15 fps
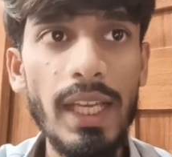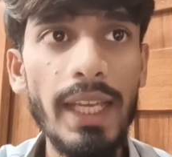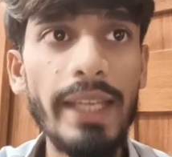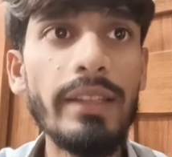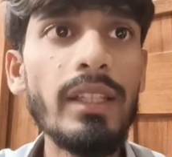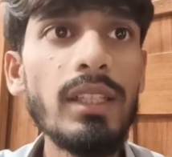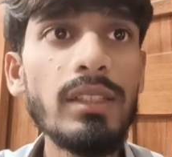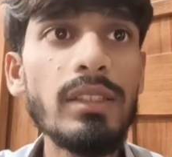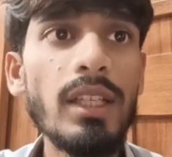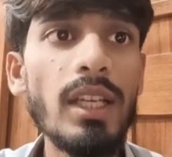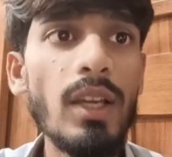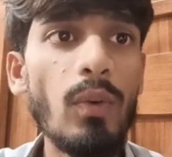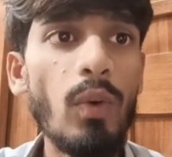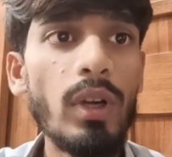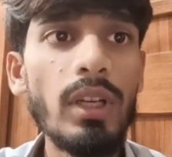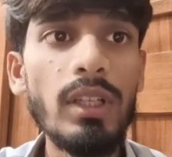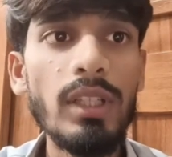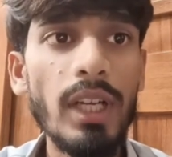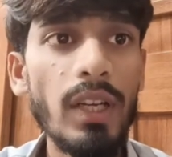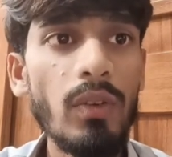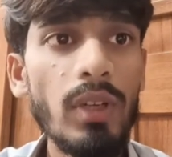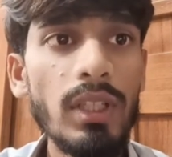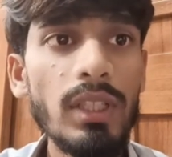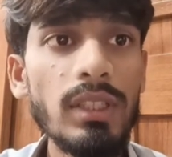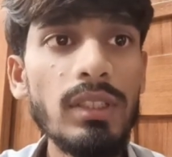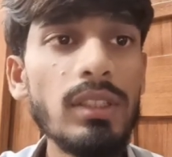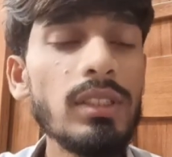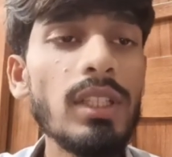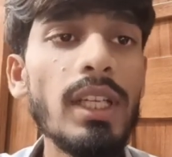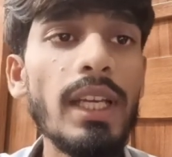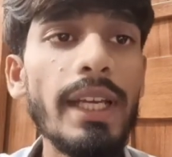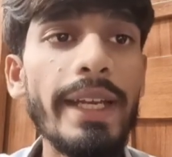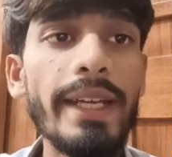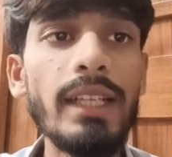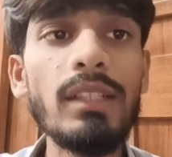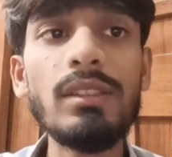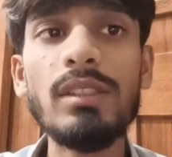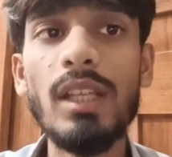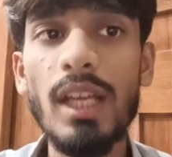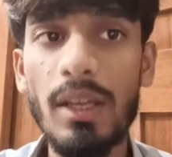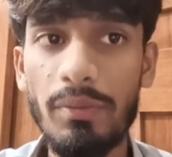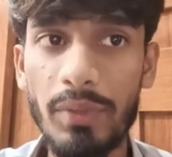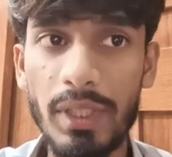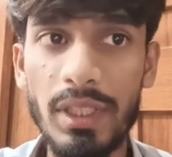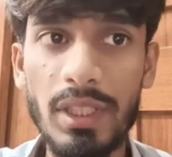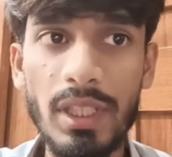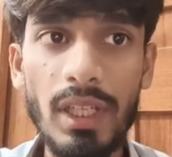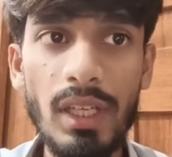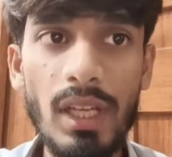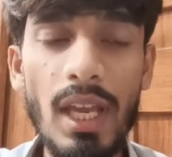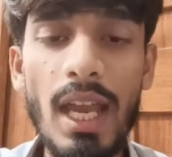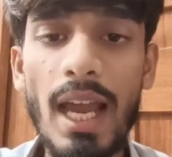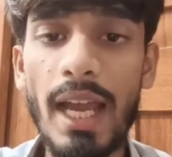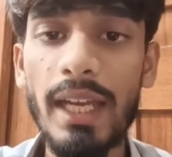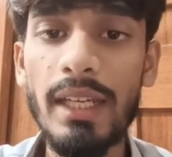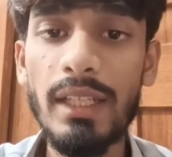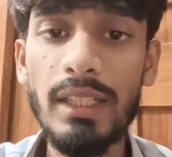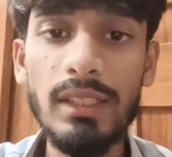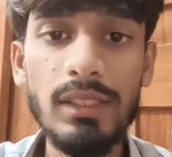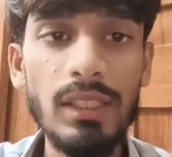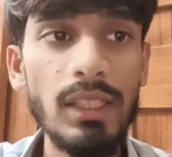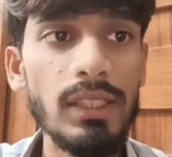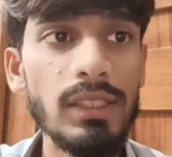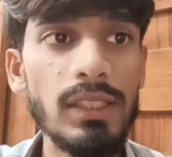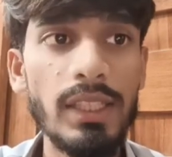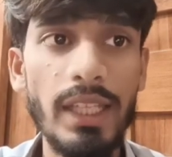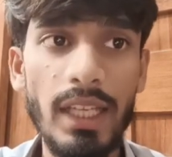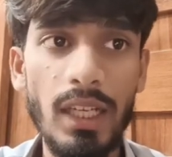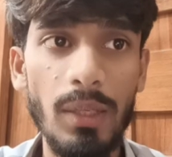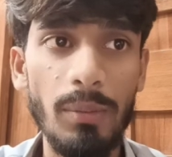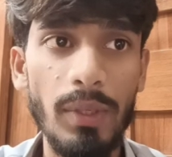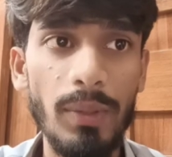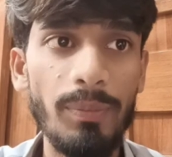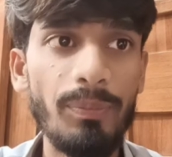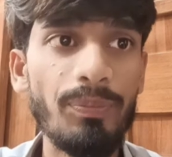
In this, what are the advantages? It is efficient and it is scalable.